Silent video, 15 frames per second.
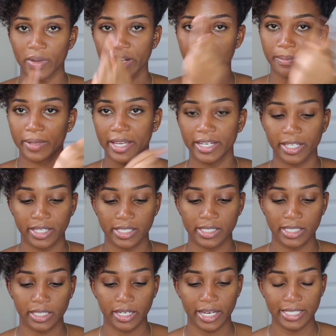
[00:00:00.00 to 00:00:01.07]
when I apply the
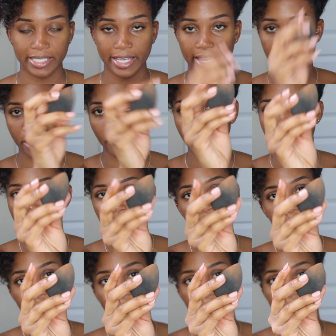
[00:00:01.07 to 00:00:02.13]
concealer, I take a wet
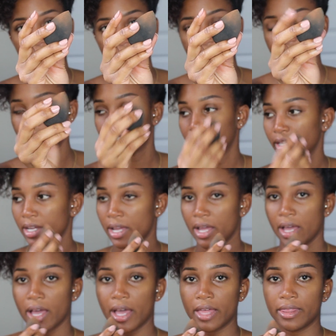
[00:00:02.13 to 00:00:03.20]
beauty blender
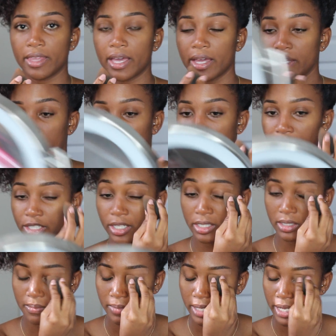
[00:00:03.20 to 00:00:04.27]
and then I
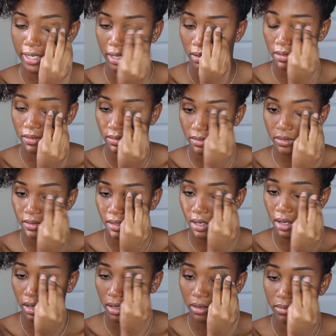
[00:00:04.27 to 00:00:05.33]
just blend out
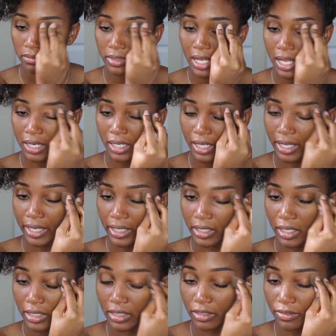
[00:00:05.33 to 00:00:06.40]
that
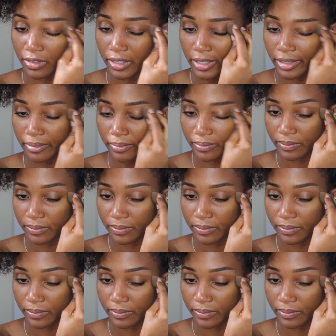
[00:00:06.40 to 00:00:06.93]
line underneath there.